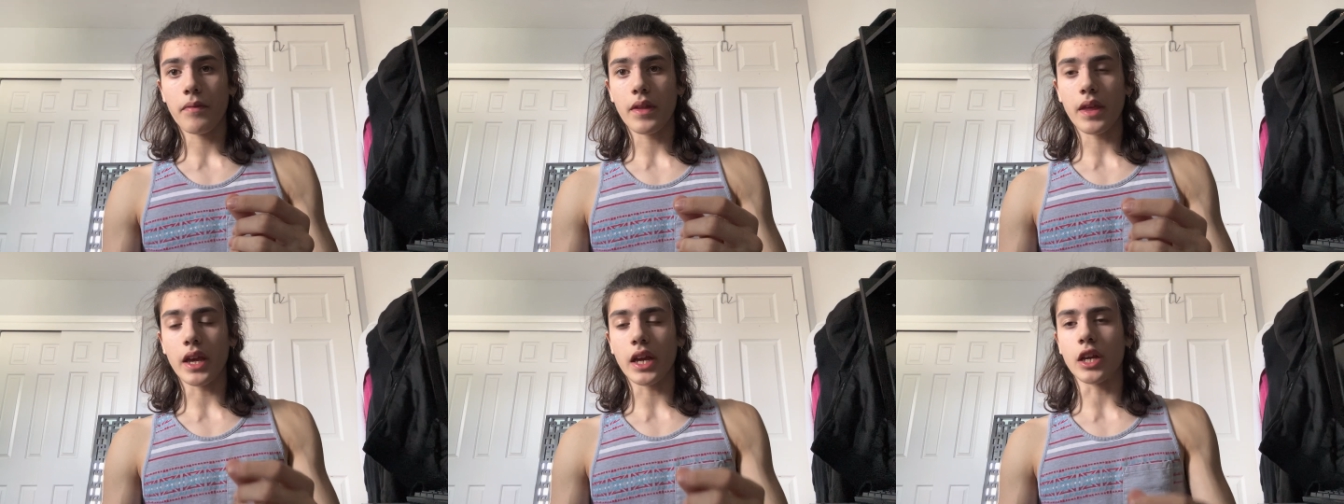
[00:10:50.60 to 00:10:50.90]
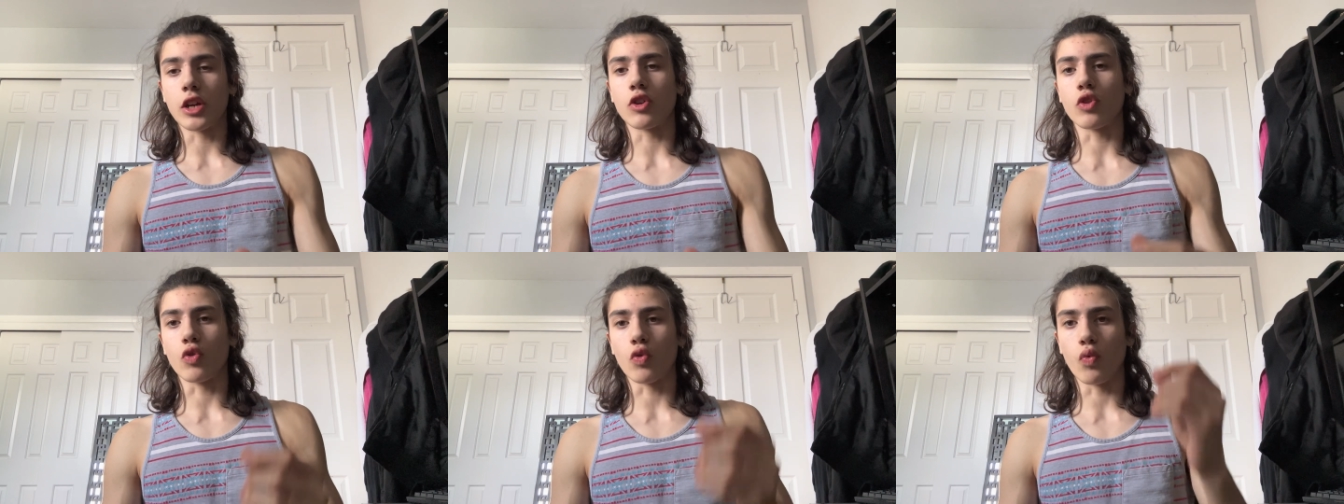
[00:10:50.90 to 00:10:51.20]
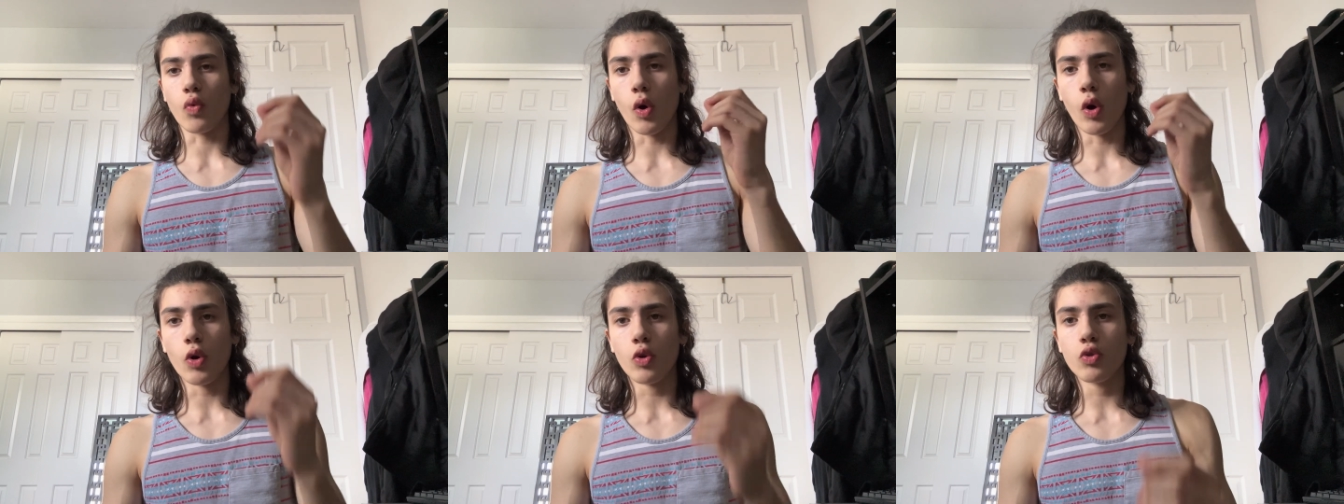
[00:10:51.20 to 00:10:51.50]
it
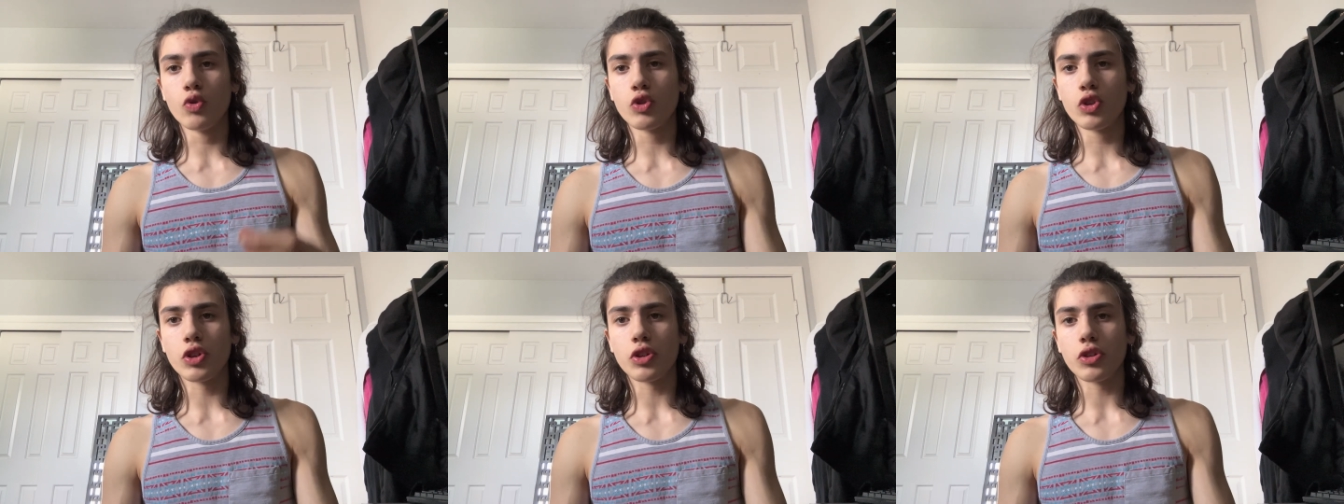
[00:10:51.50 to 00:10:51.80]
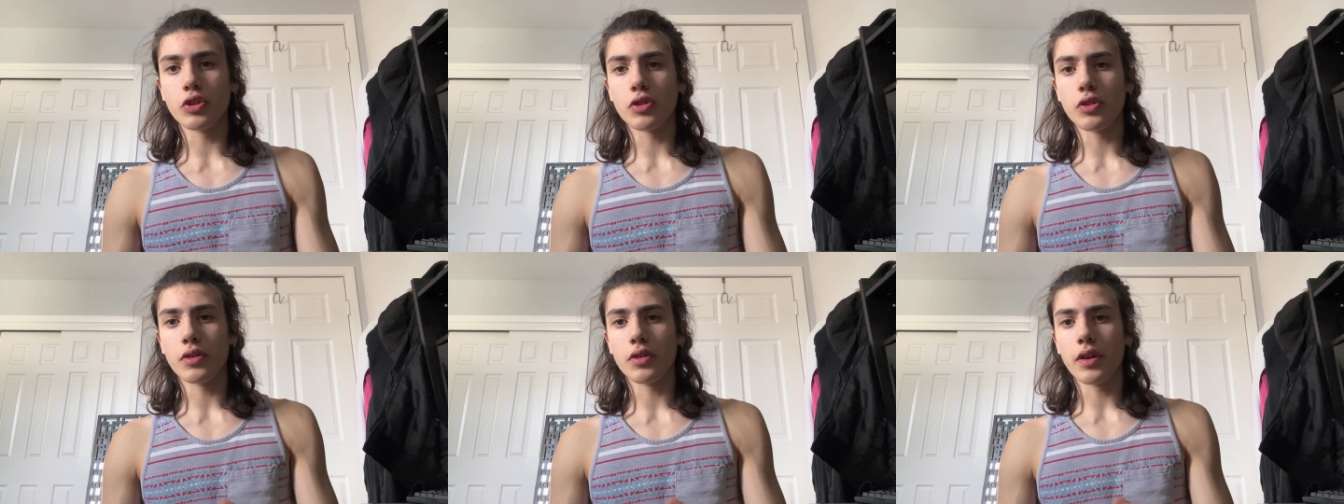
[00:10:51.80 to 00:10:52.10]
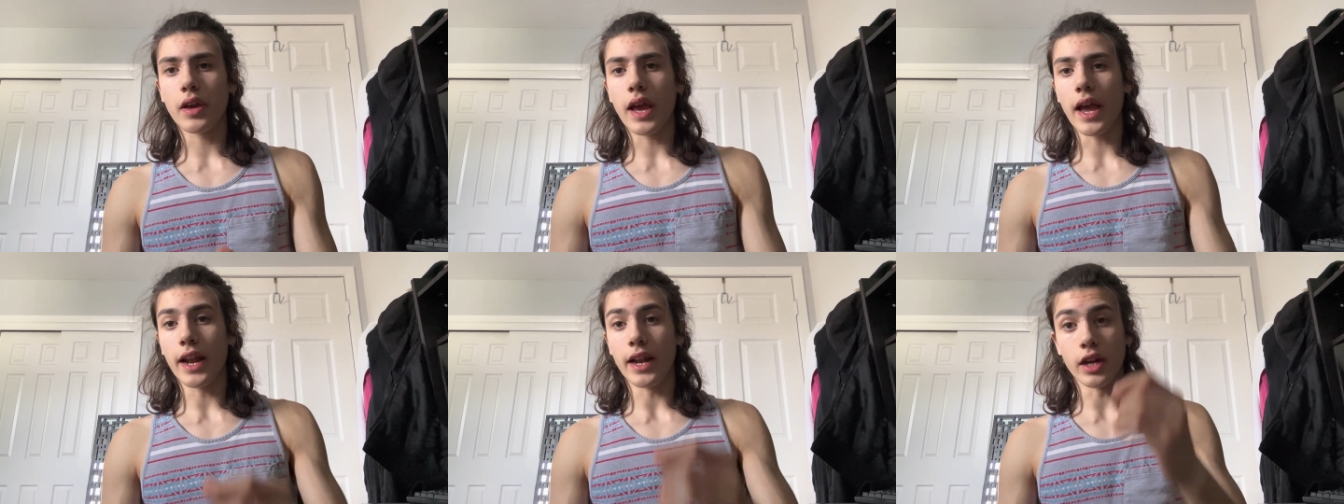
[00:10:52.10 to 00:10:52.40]
grows
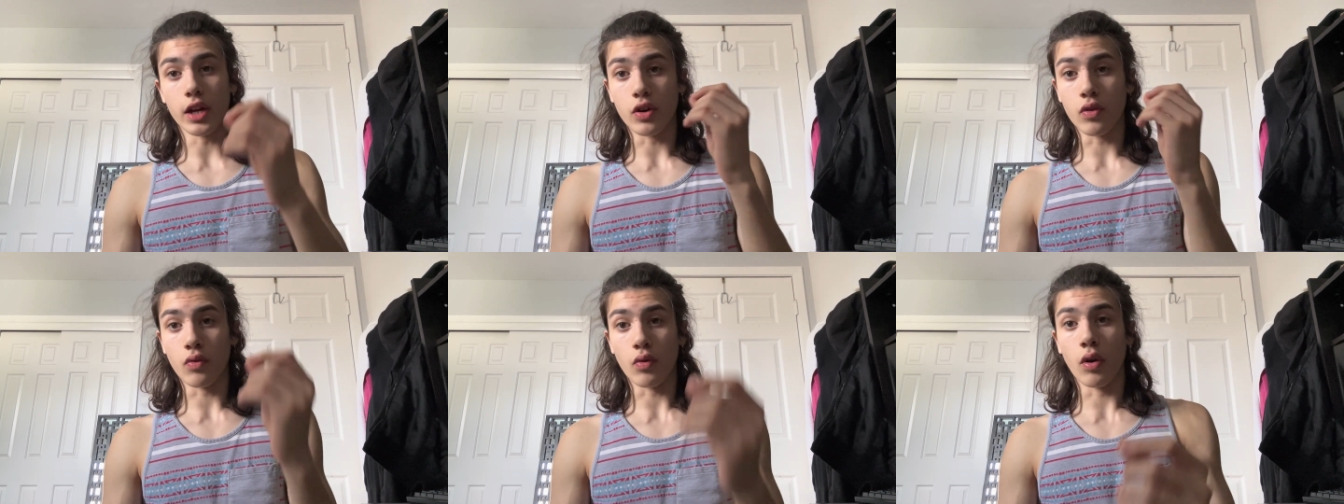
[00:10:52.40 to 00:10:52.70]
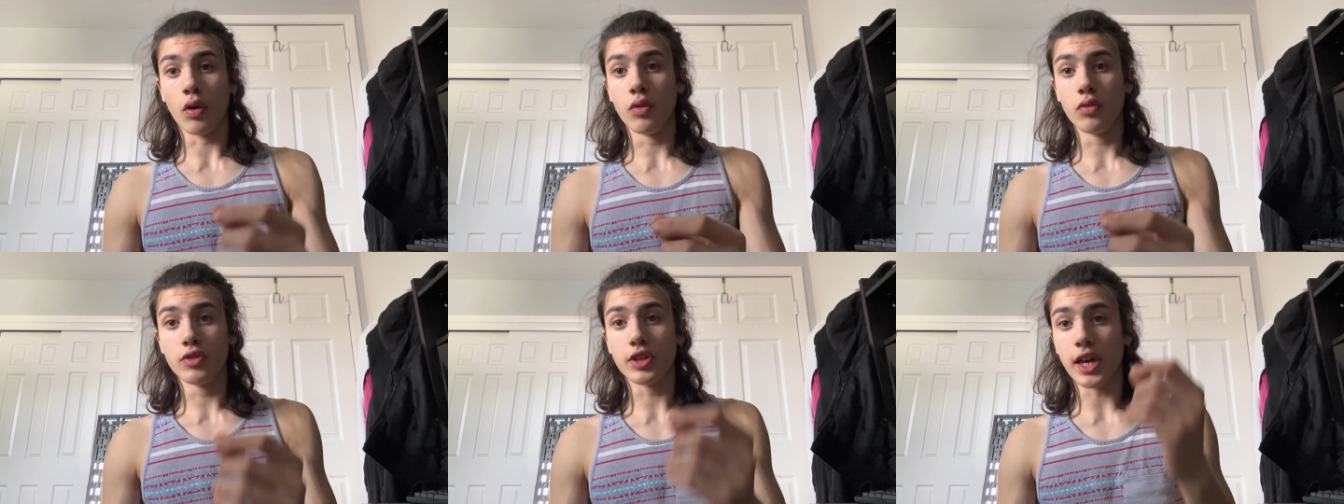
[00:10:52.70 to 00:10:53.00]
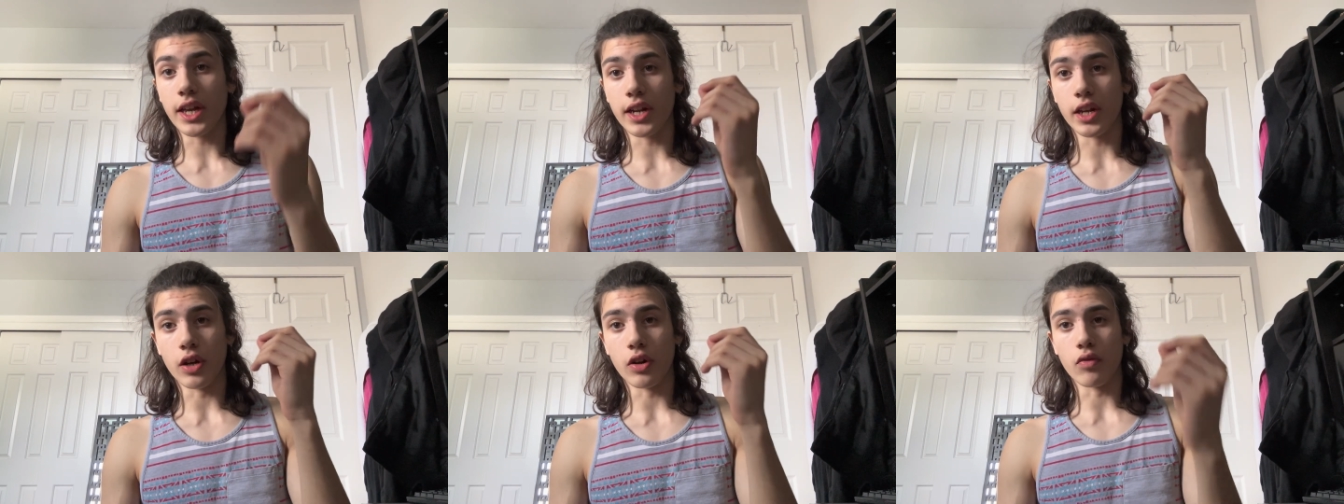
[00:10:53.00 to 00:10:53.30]
and it grows
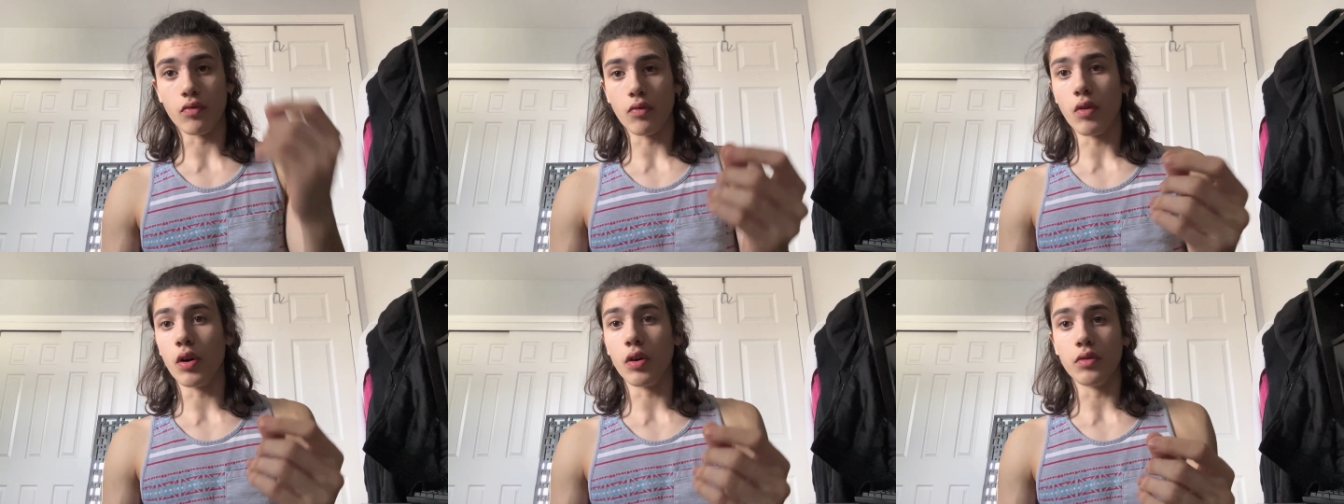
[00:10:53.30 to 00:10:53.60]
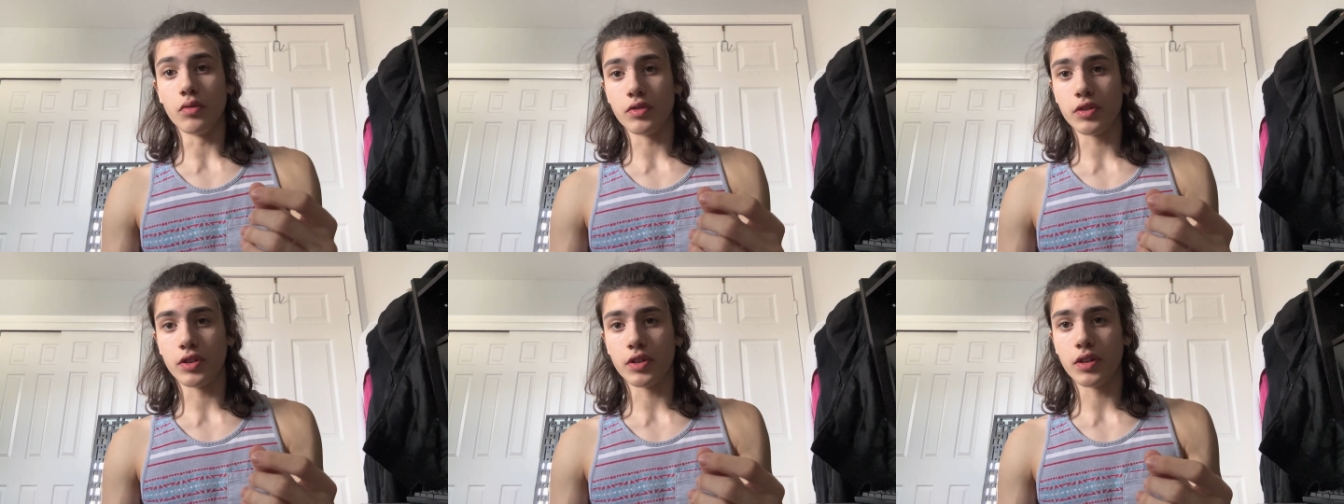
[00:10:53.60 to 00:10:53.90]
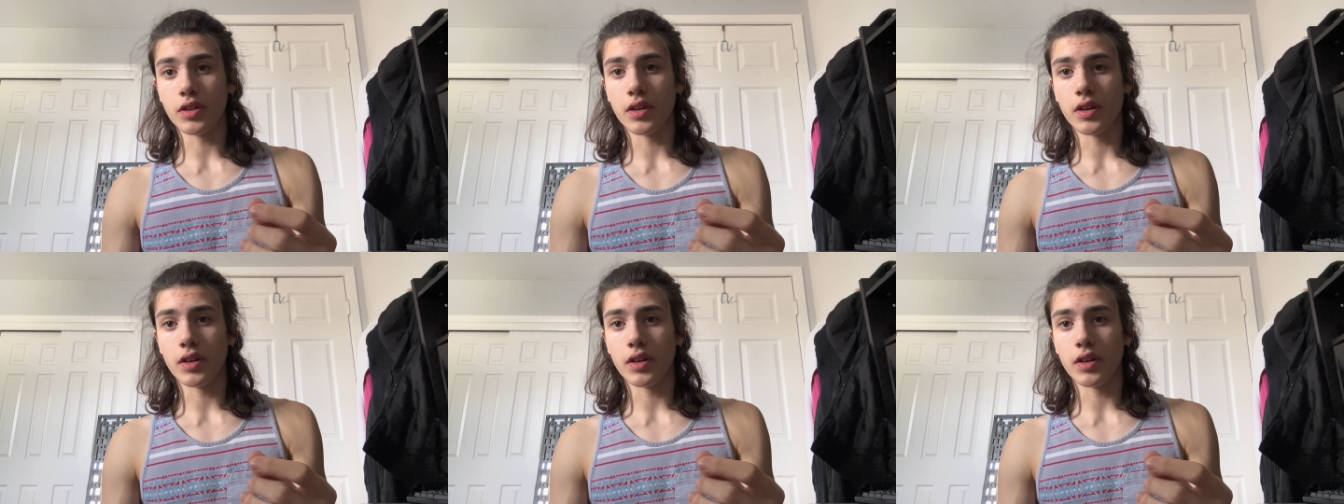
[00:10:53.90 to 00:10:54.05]
and it grows.